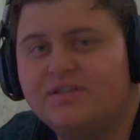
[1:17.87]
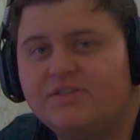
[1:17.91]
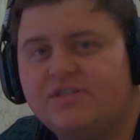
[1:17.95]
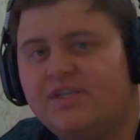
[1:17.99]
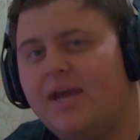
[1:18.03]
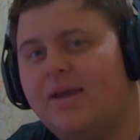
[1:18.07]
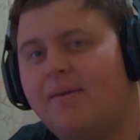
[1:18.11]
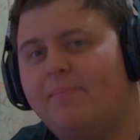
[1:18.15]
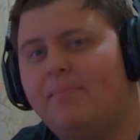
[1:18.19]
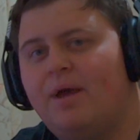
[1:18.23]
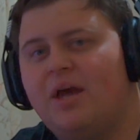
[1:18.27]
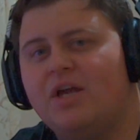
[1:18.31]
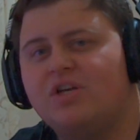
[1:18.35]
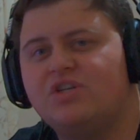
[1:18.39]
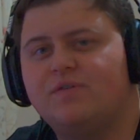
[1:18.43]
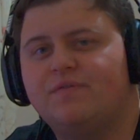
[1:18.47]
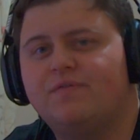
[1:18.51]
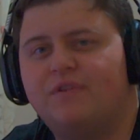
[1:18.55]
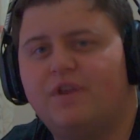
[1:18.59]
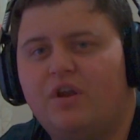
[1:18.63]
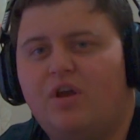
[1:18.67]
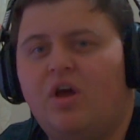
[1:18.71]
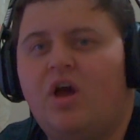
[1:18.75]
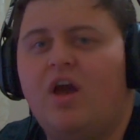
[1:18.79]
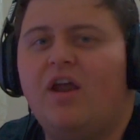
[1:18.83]
Second match of
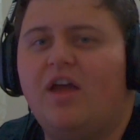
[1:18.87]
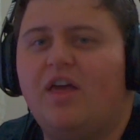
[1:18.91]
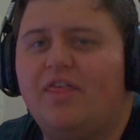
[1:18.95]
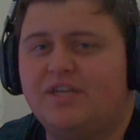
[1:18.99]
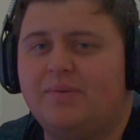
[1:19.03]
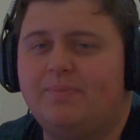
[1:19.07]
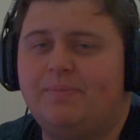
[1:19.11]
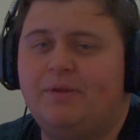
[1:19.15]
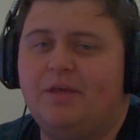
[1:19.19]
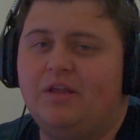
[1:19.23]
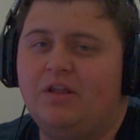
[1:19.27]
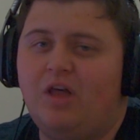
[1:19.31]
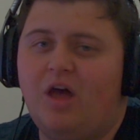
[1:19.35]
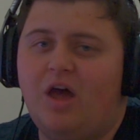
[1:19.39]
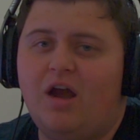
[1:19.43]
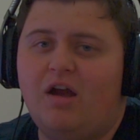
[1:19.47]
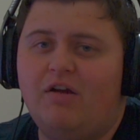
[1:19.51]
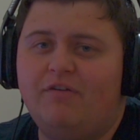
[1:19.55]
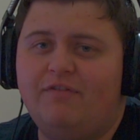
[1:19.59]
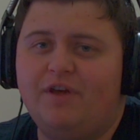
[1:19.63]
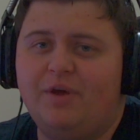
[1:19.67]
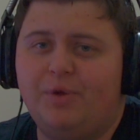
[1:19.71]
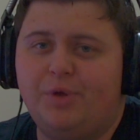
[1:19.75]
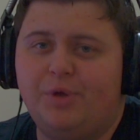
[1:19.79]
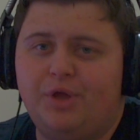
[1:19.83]
the night is going to be
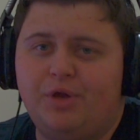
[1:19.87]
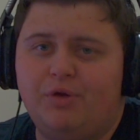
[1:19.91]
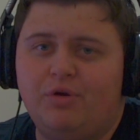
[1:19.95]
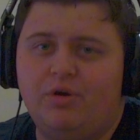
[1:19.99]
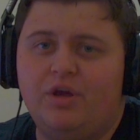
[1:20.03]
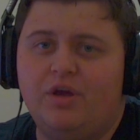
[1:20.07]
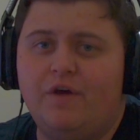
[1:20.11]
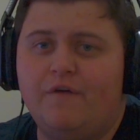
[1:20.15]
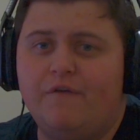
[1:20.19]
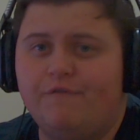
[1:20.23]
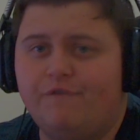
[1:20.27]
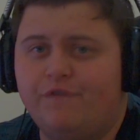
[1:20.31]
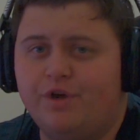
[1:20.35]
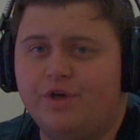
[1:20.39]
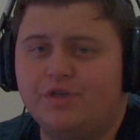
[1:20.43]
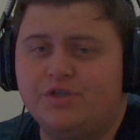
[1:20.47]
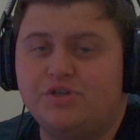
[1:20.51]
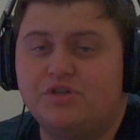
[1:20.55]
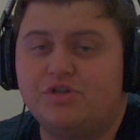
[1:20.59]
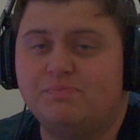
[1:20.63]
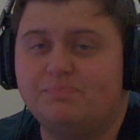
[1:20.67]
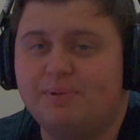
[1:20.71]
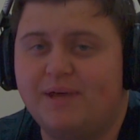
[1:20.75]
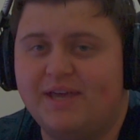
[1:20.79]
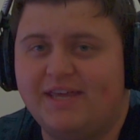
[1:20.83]
Lyra Valkyria
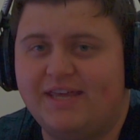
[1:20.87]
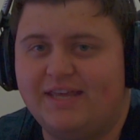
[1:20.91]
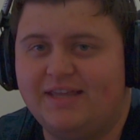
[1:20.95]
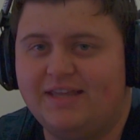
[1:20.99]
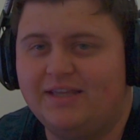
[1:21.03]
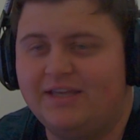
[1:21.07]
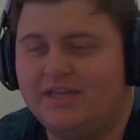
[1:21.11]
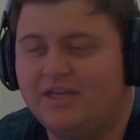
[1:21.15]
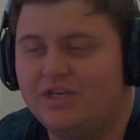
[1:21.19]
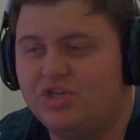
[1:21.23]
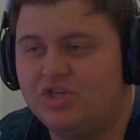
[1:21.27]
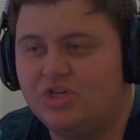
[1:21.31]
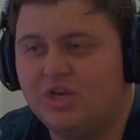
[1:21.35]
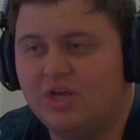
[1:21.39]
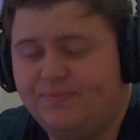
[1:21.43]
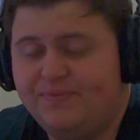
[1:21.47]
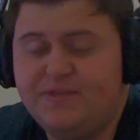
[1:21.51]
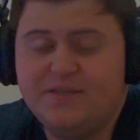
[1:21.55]
versus Becky Lynch.